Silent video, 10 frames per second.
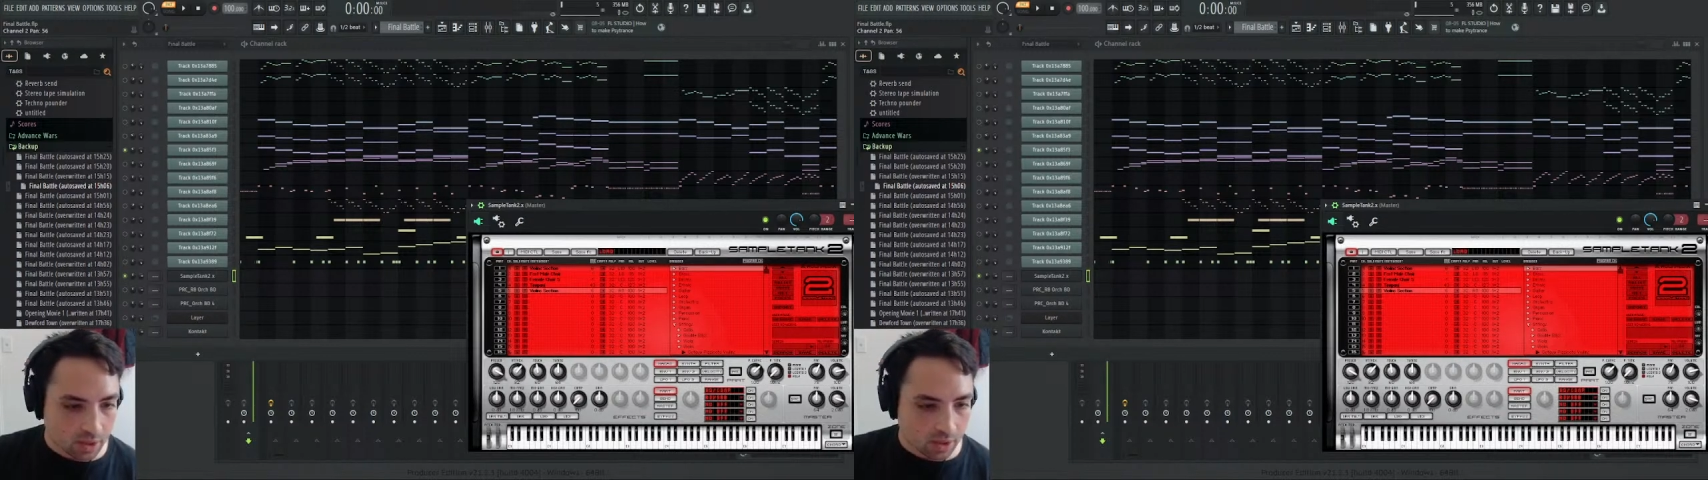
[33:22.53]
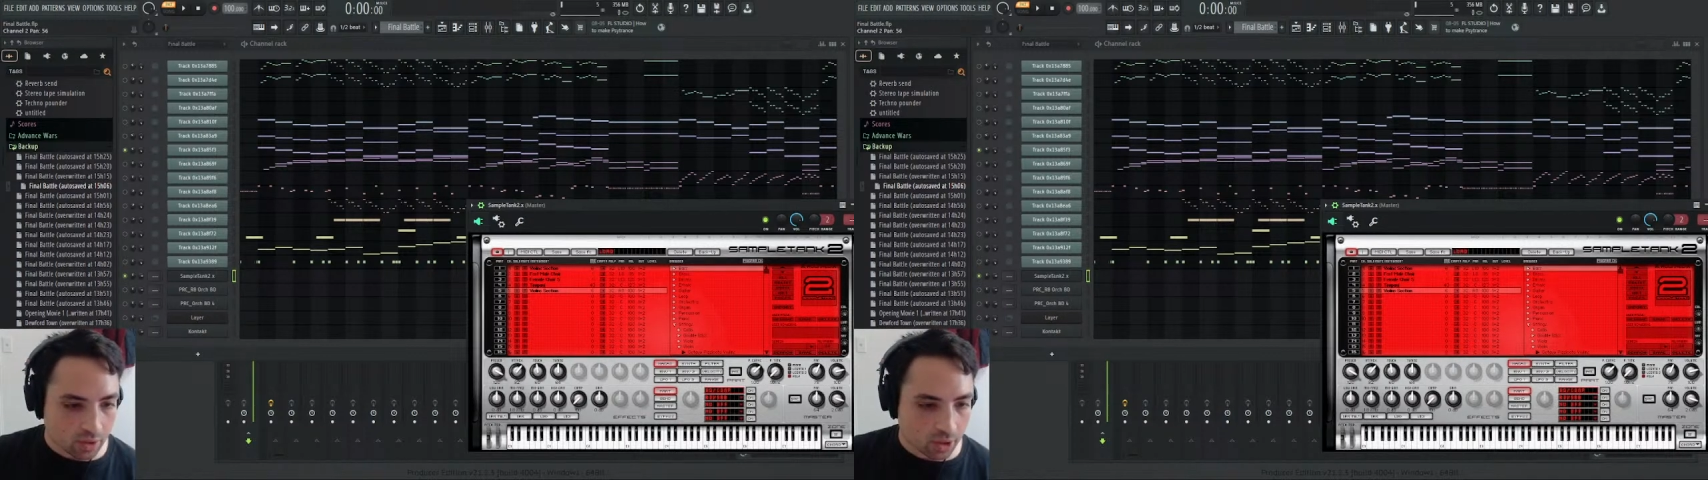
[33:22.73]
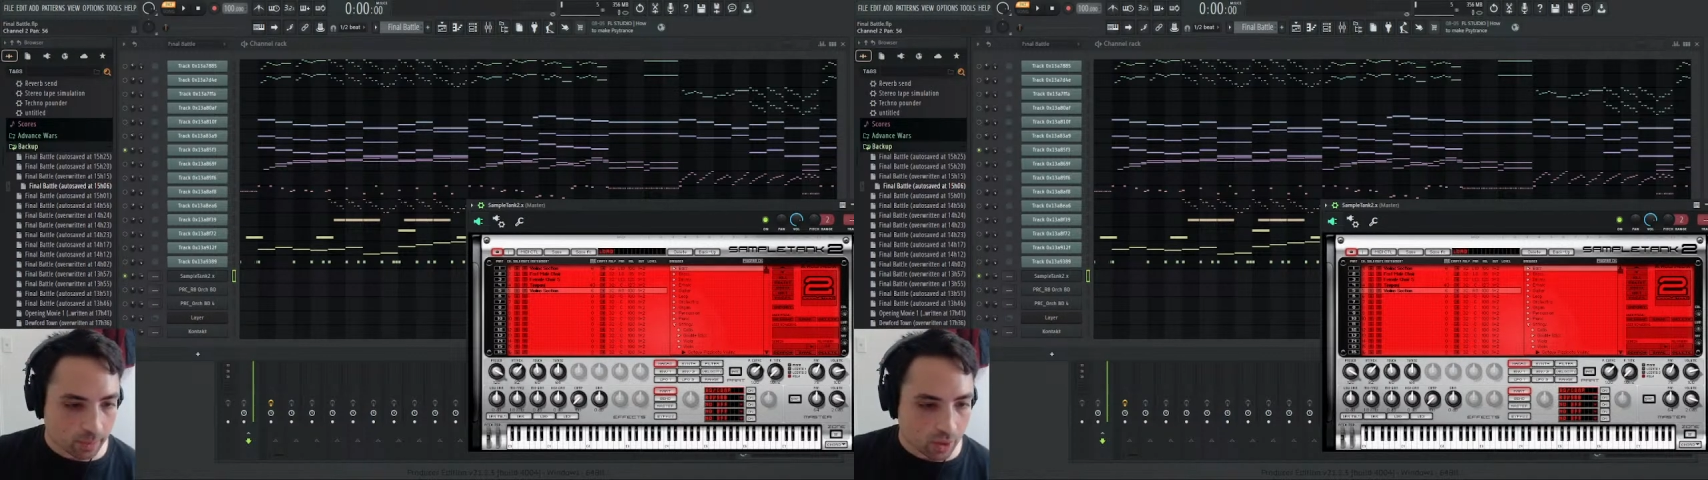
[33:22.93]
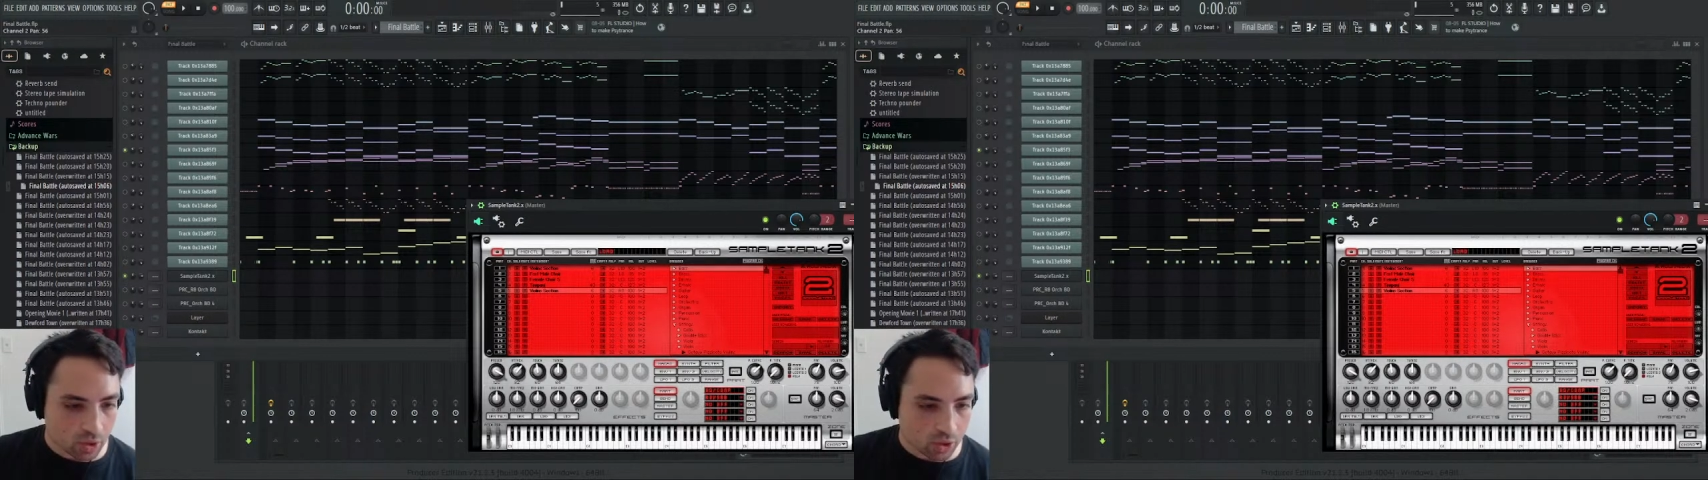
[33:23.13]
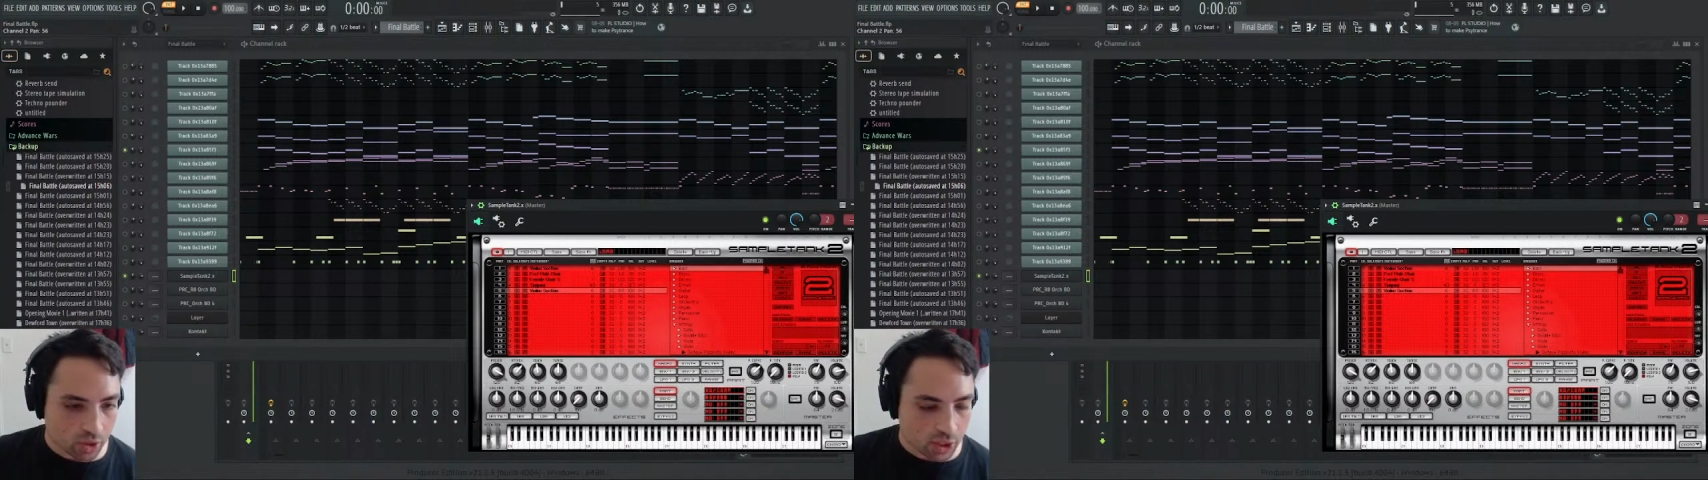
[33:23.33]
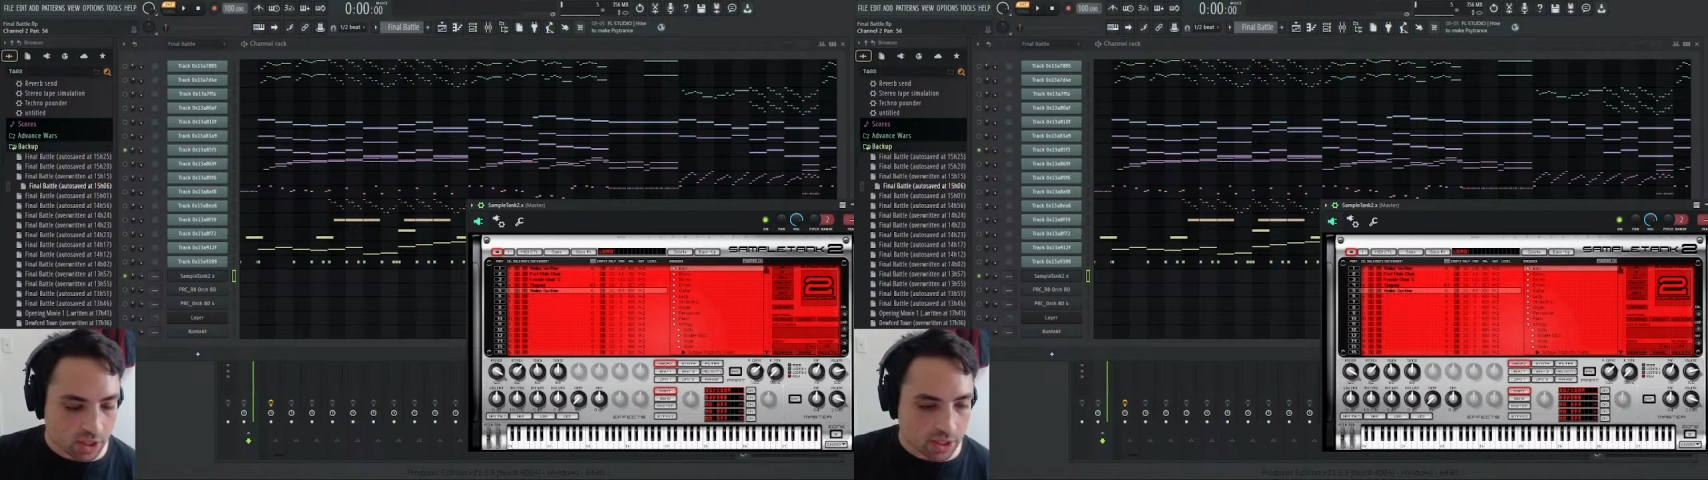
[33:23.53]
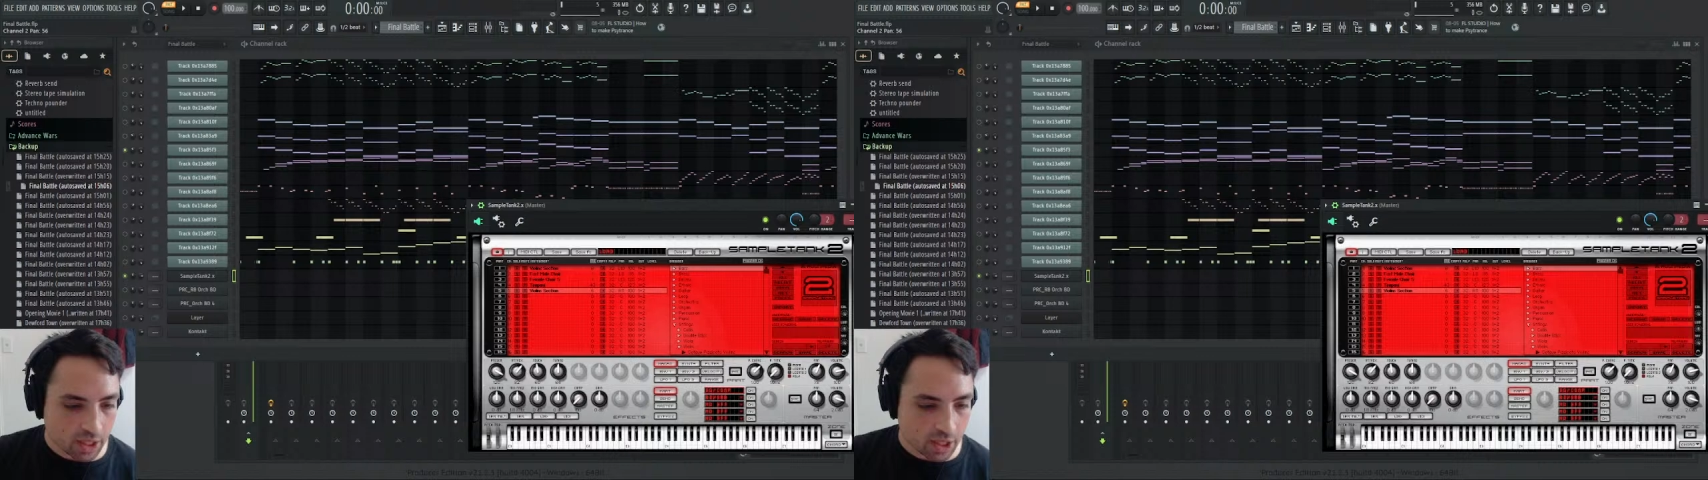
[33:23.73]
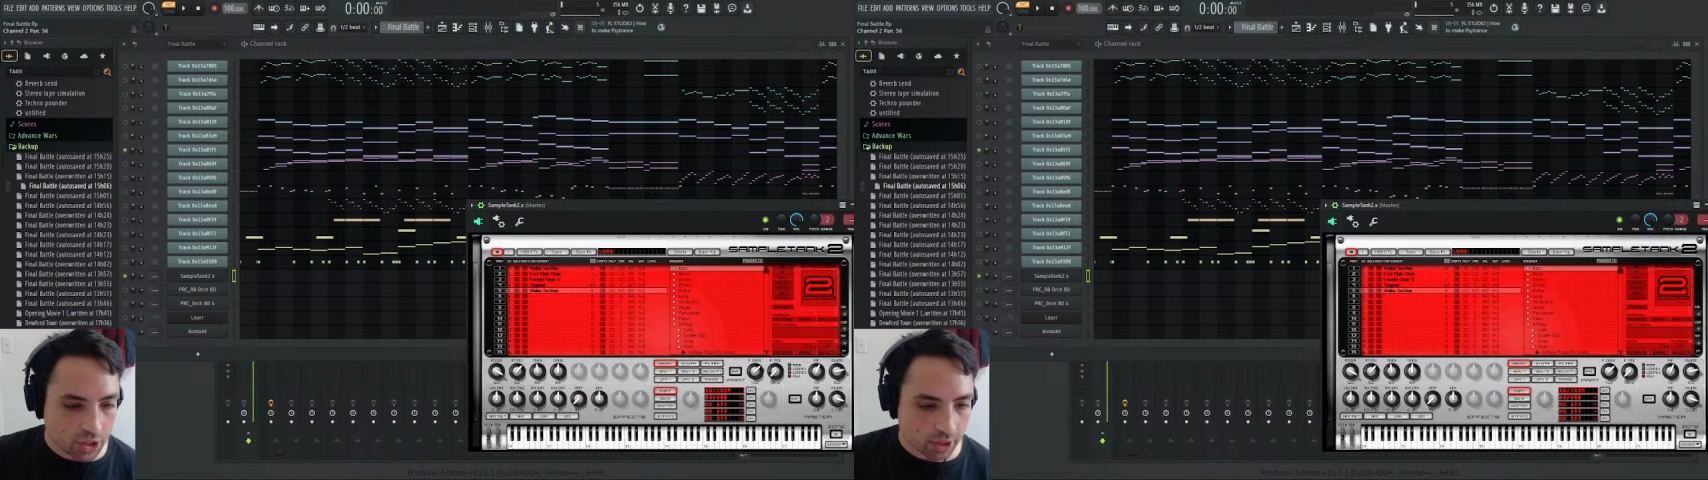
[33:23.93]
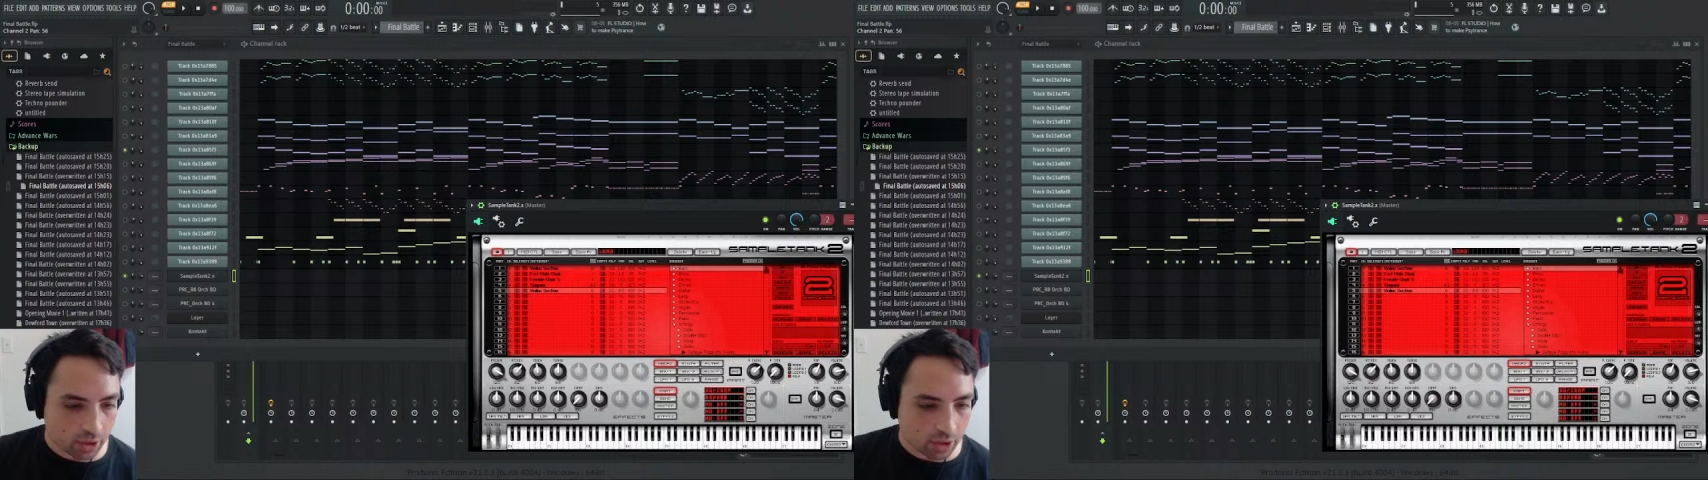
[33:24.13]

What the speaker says: the composer is staging